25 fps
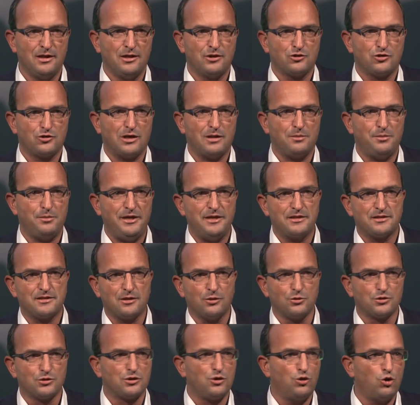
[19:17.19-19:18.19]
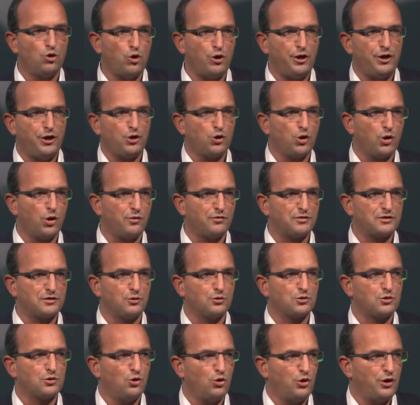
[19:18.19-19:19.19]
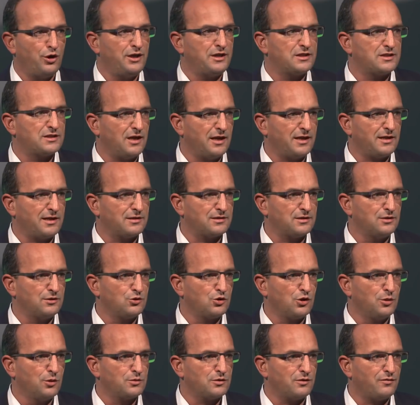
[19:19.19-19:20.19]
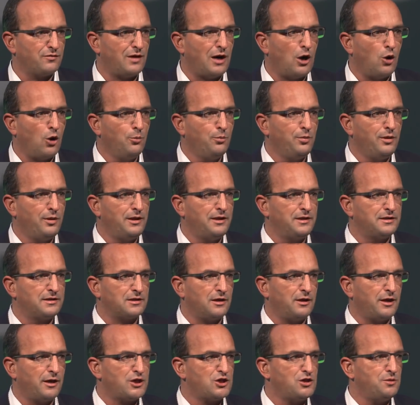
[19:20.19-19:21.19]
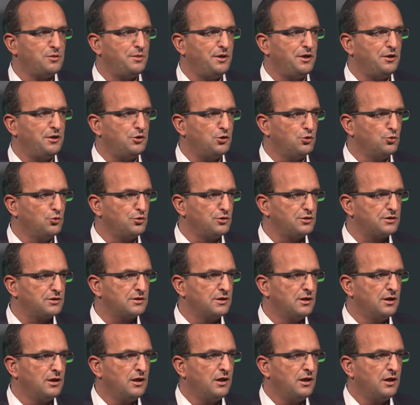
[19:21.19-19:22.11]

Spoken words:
So that means those learning curves, those learning cycles in terms of how buildings are actually being used